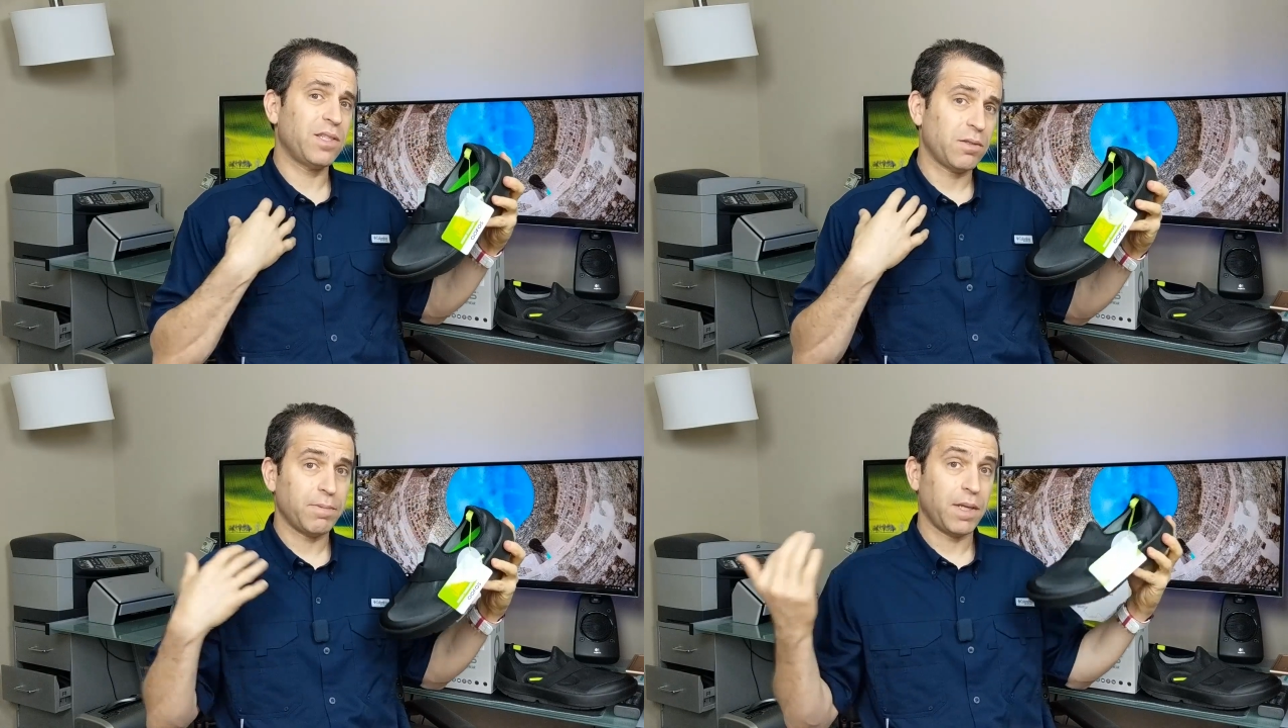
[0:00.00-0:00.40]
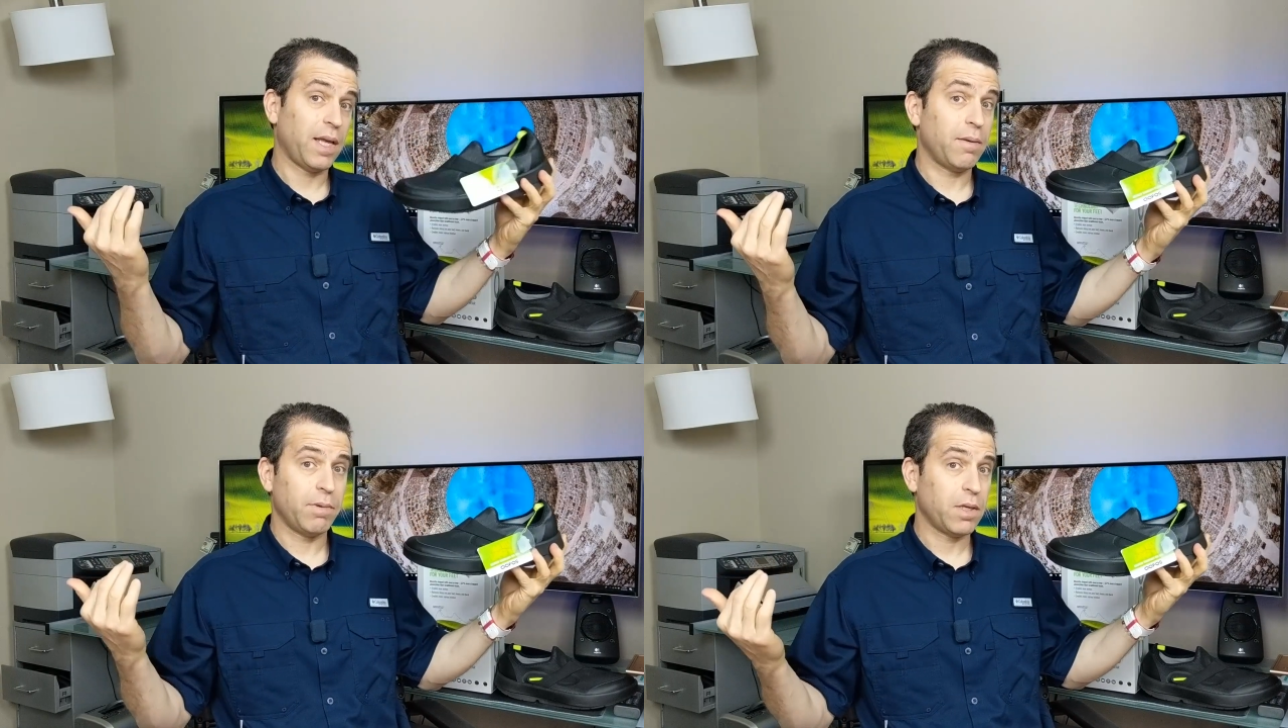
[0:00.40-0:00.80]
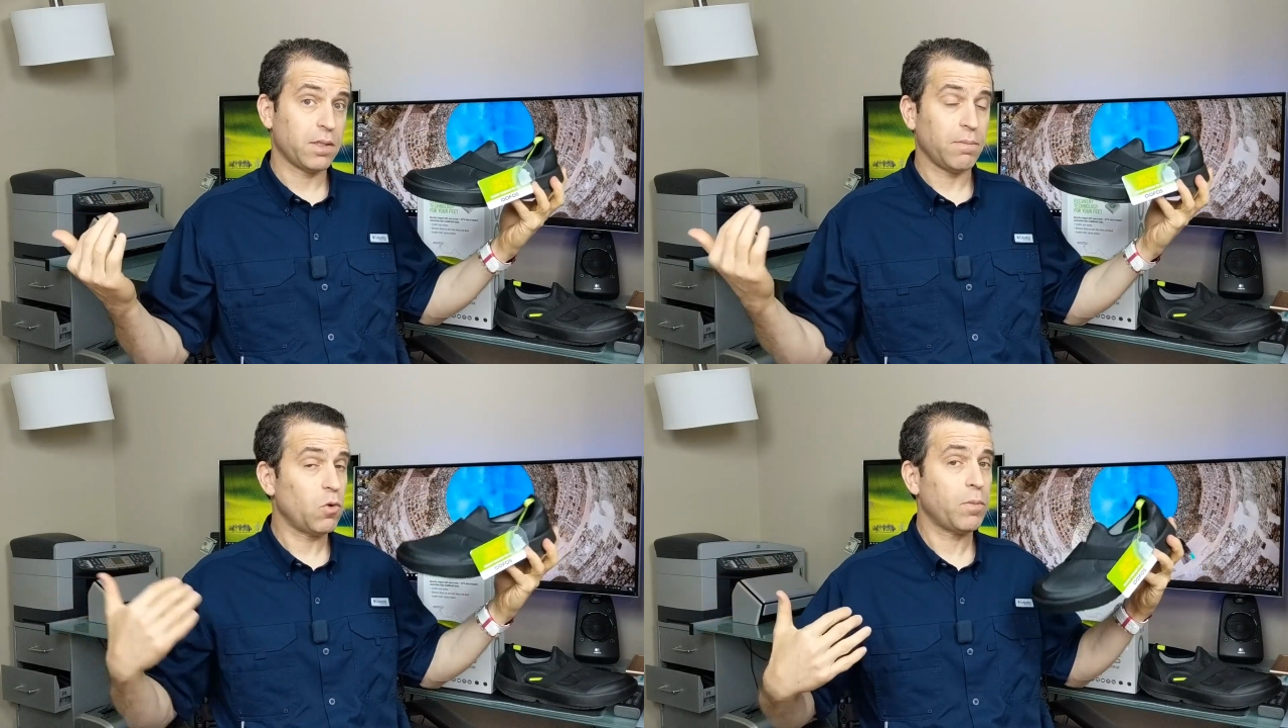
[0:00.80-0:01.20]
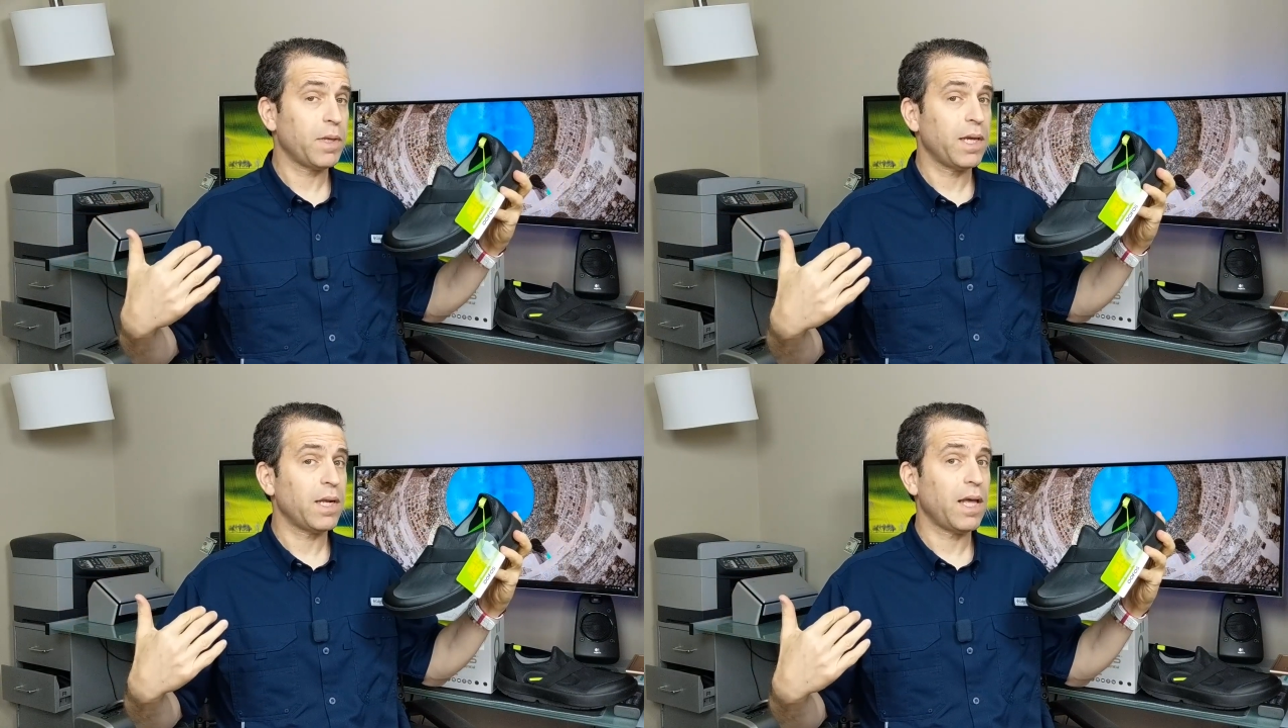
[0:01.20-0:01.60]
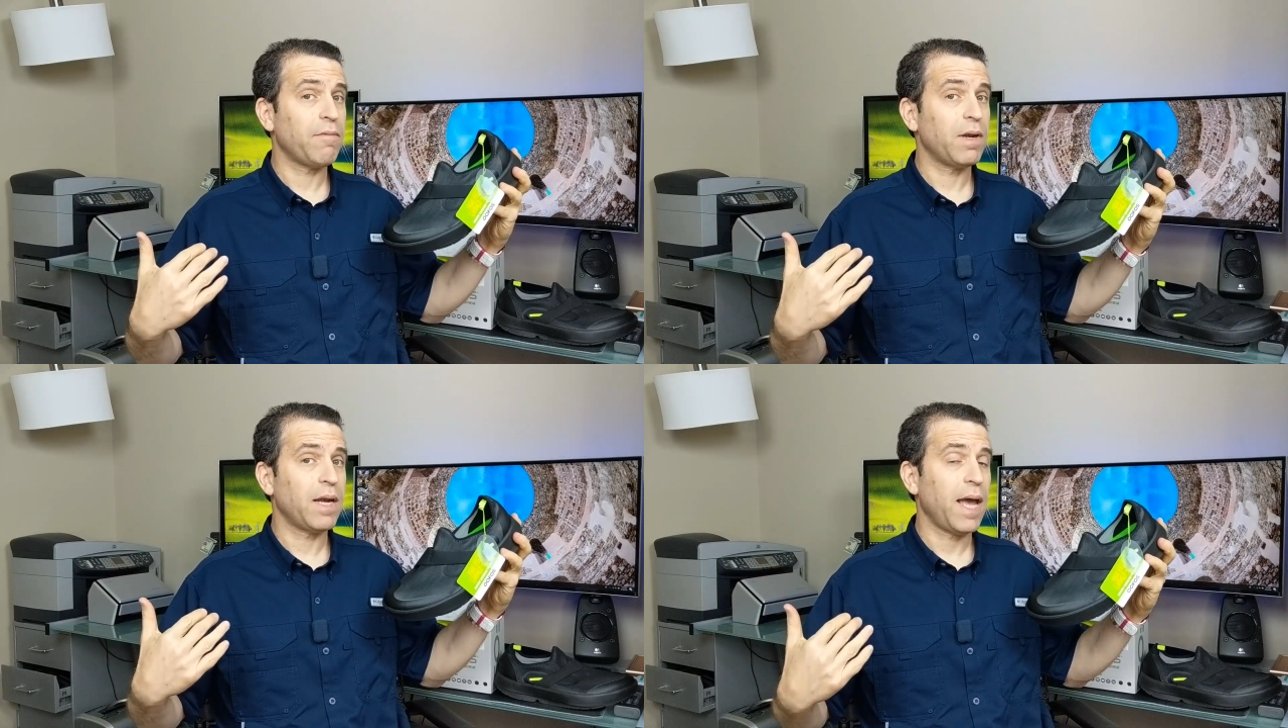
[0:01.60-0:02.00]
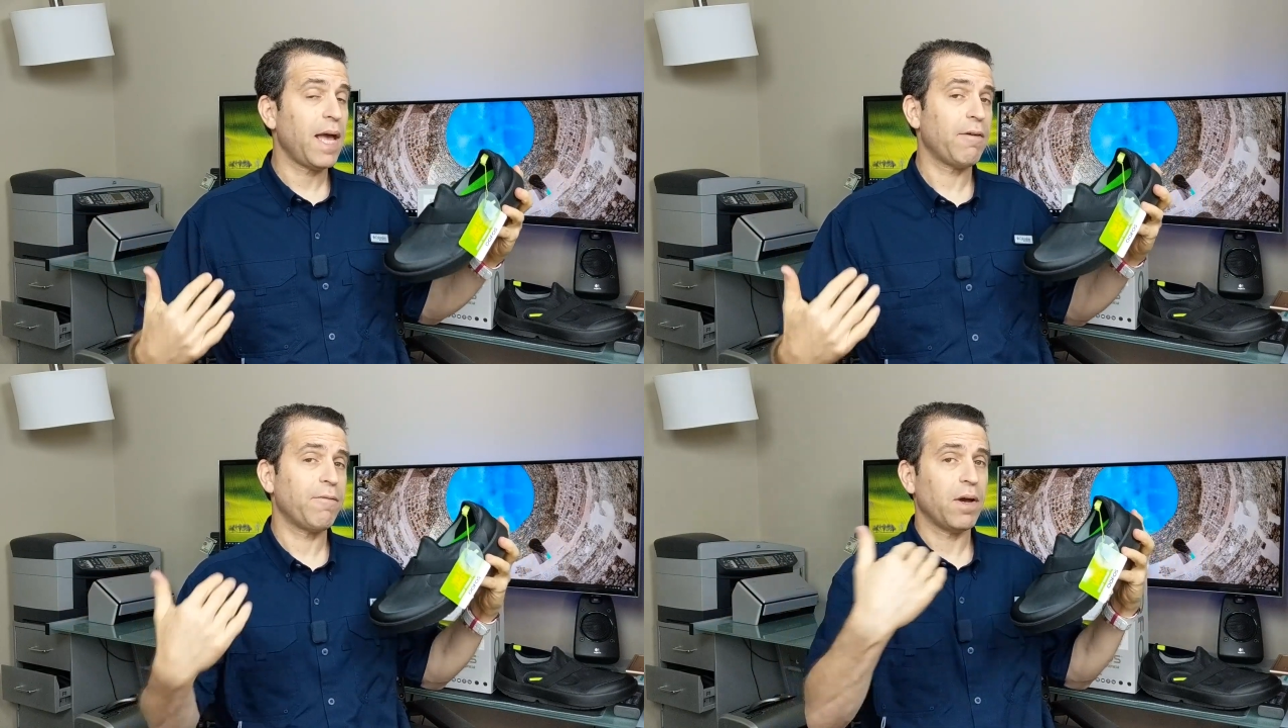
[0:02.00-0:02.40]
just again, because I'm normally an eleven and a half.